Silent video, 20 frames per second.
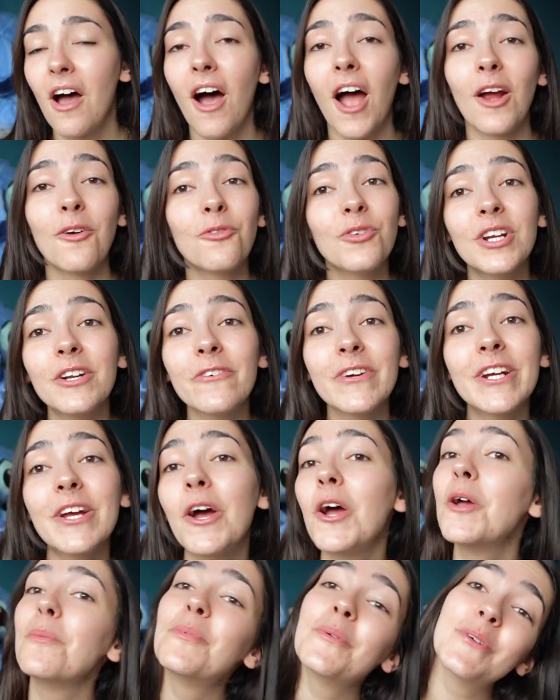I really, really
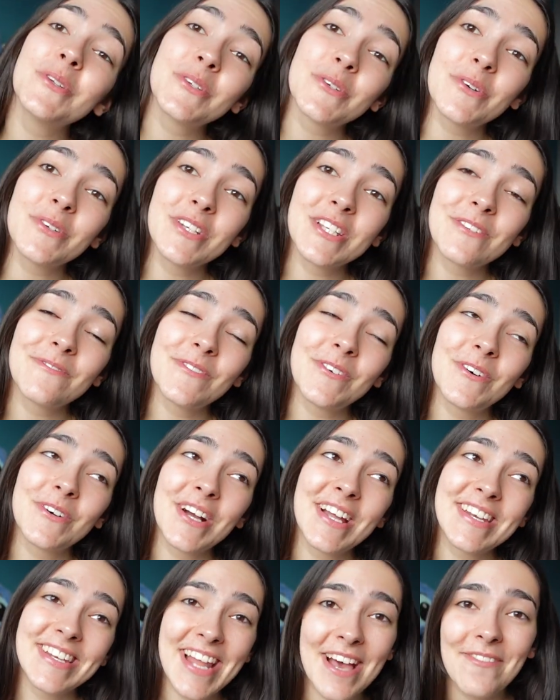hope you enjoyed this
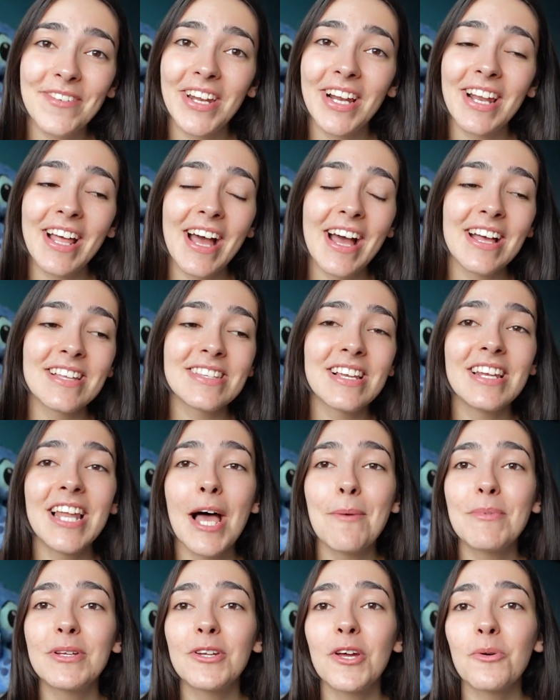vlog nevertheless.
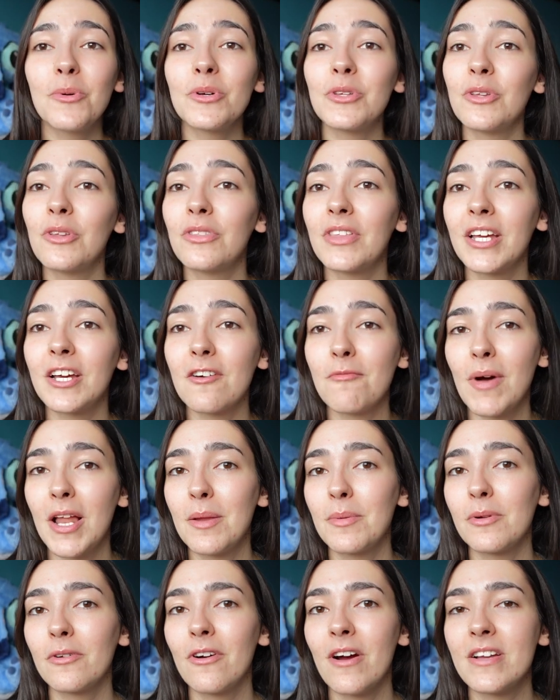Let me know what you think of
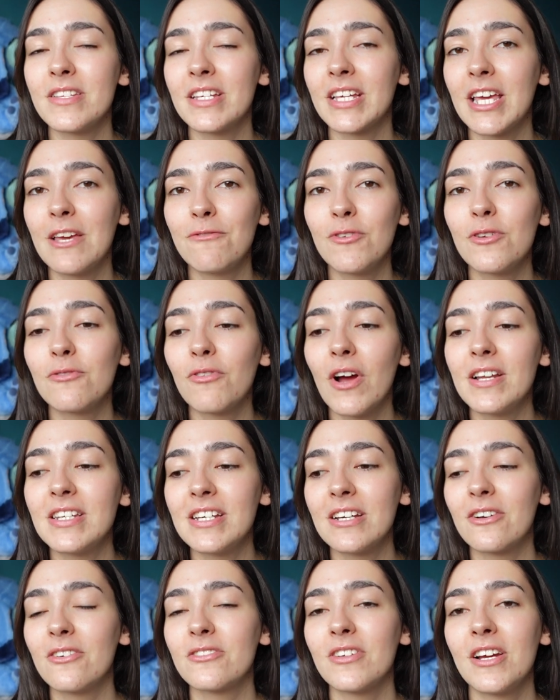Malibu Rising if you've read
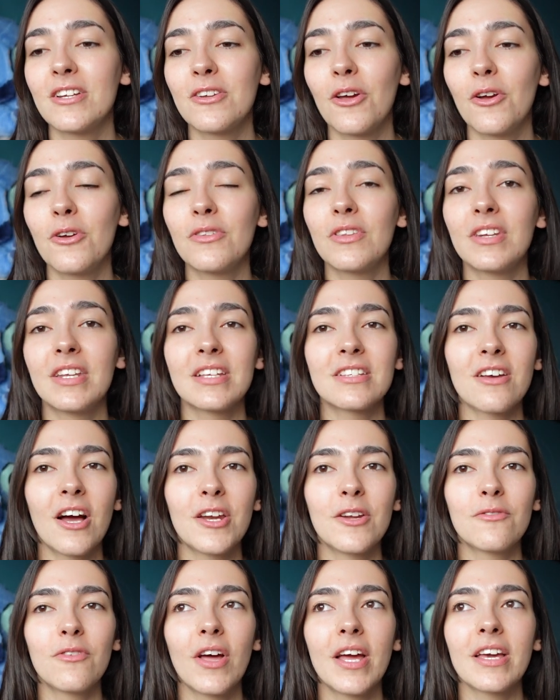it because I know that it's
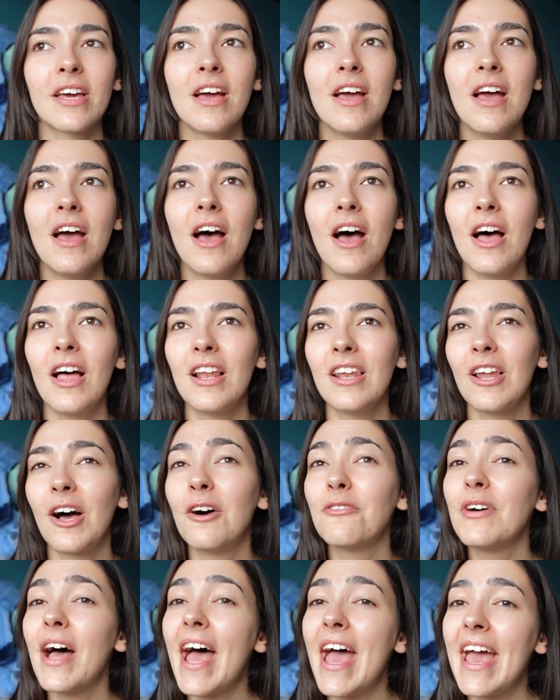kind of like a
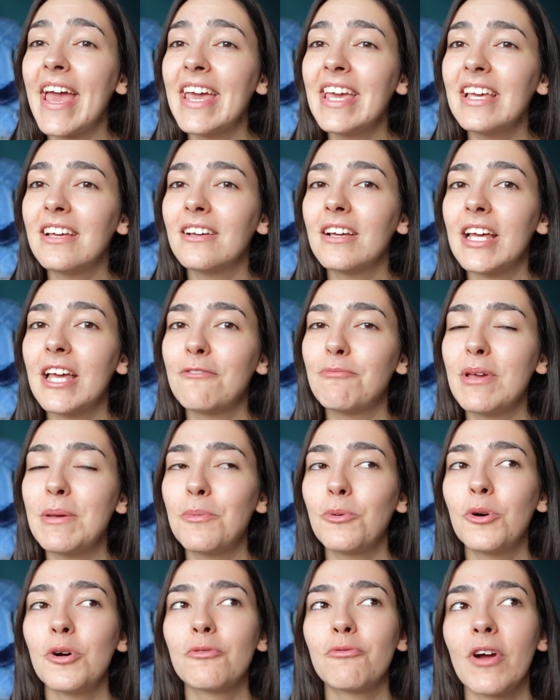love-hate. If
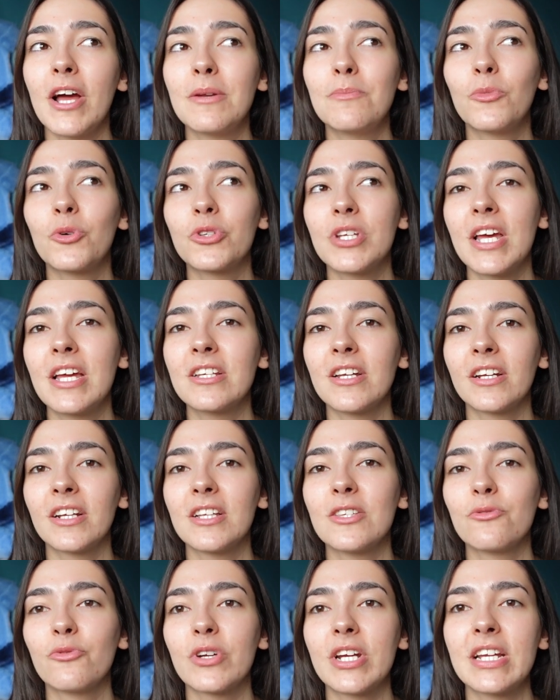people have read more
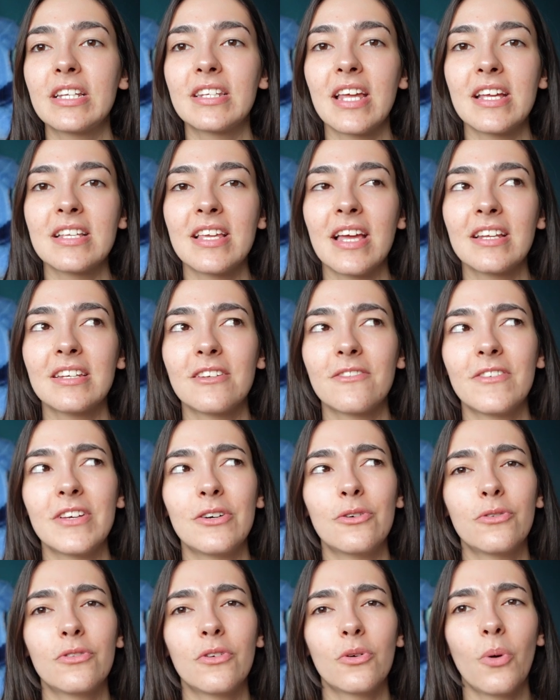Jenkins Reid, they tend to
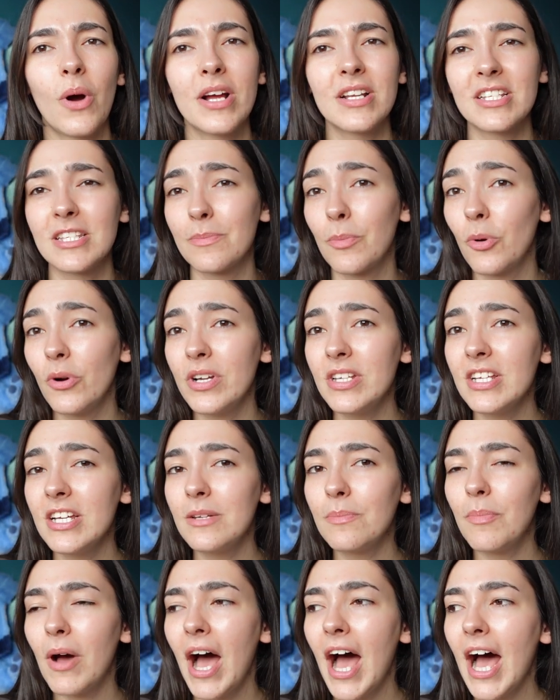feel quite
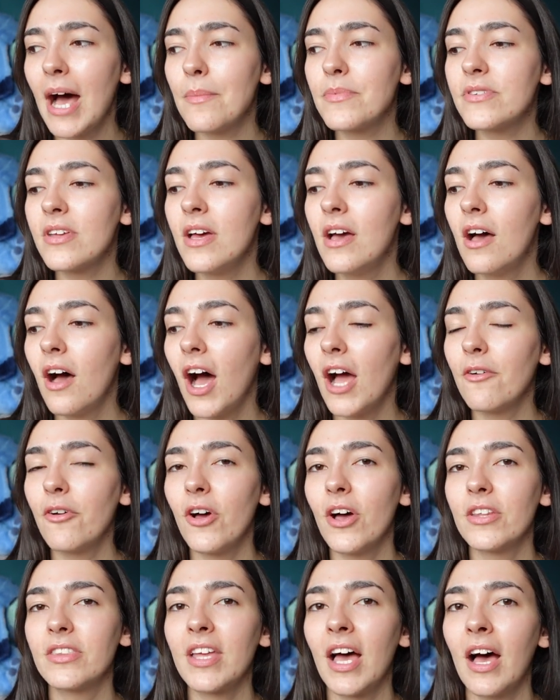disappointed perhaps. I've
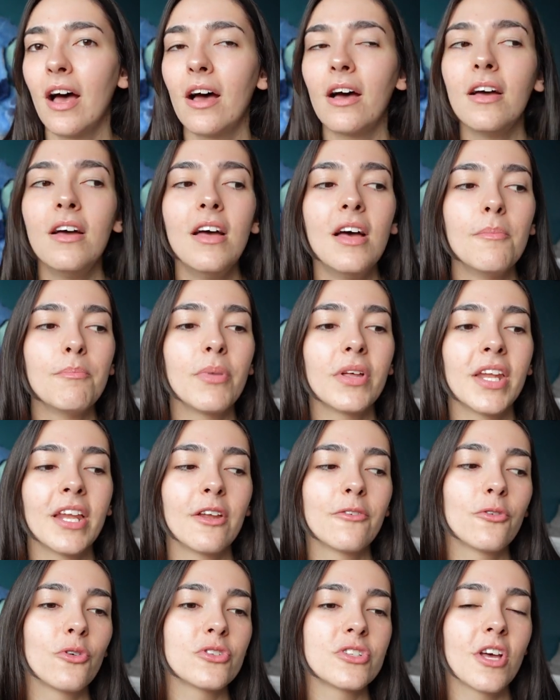heard that, but then
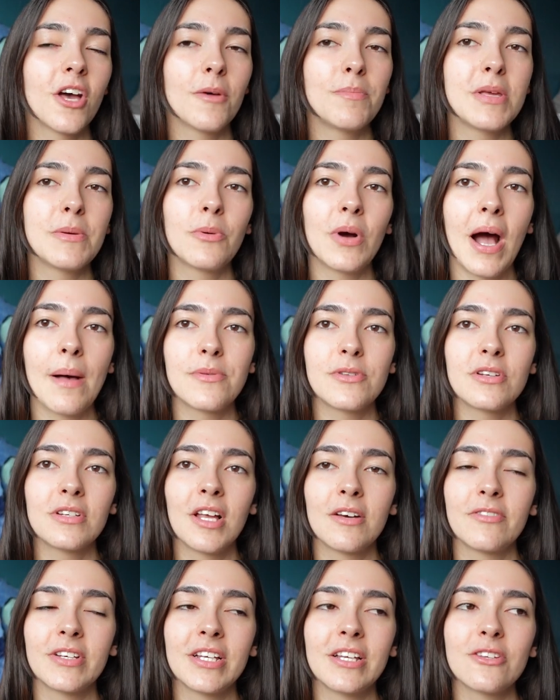I've also heard people
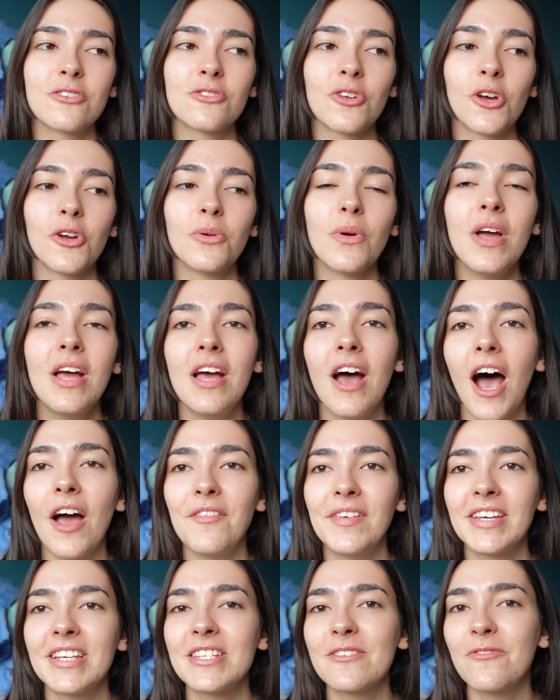absolutely love it. So I
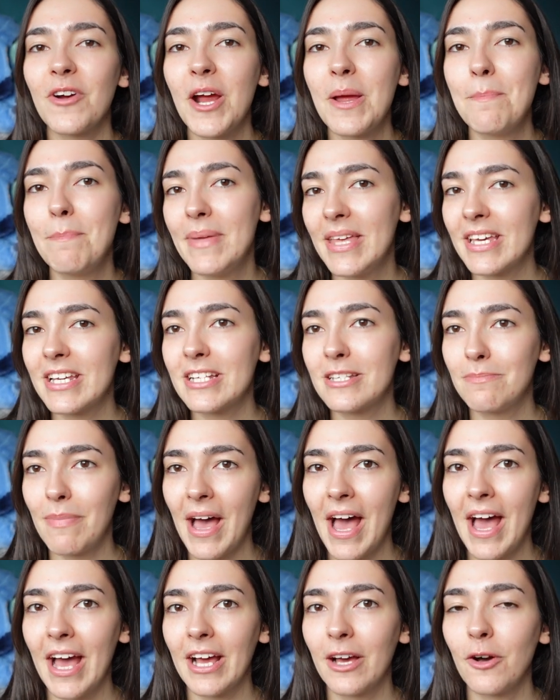think it's a very mixed
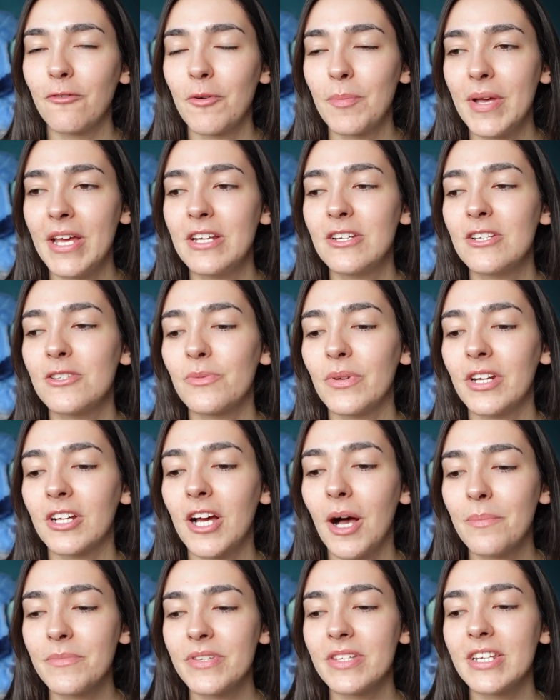bag of opinions when it
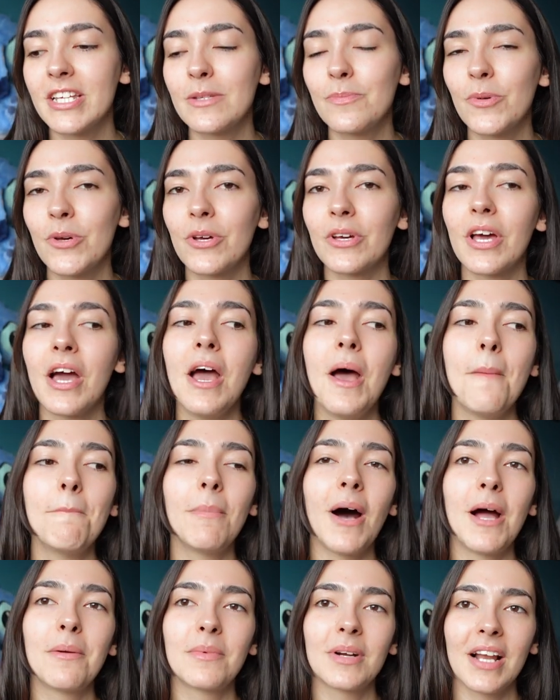comes to this book,
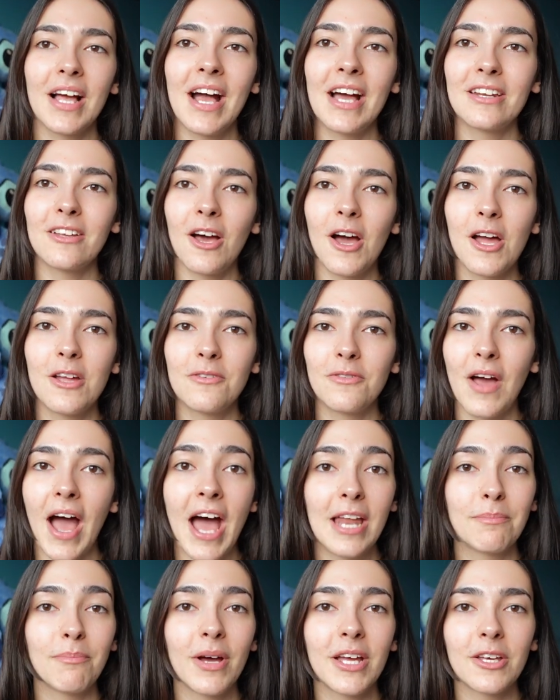but I'm glad I've
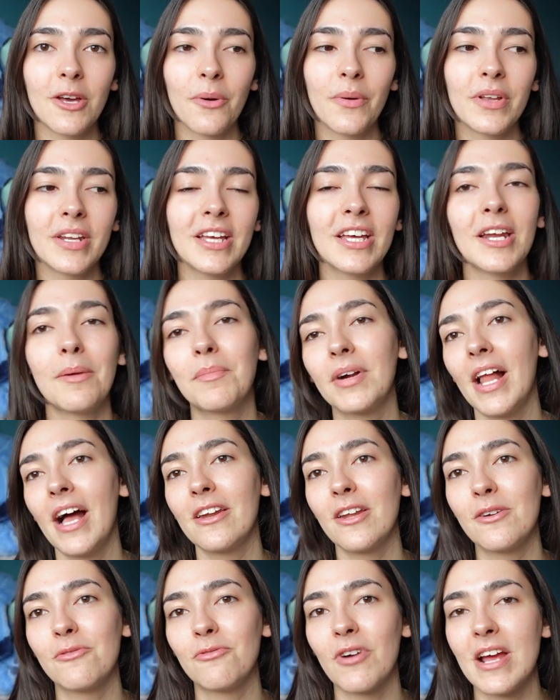had my go at it and I'm
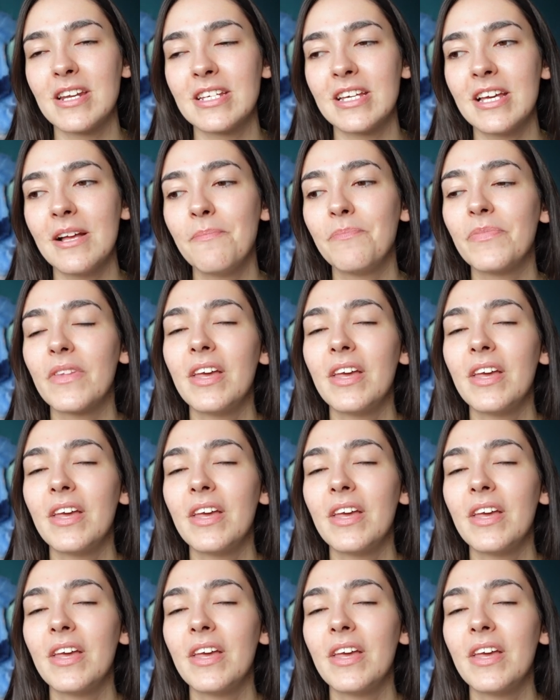glad I've read it.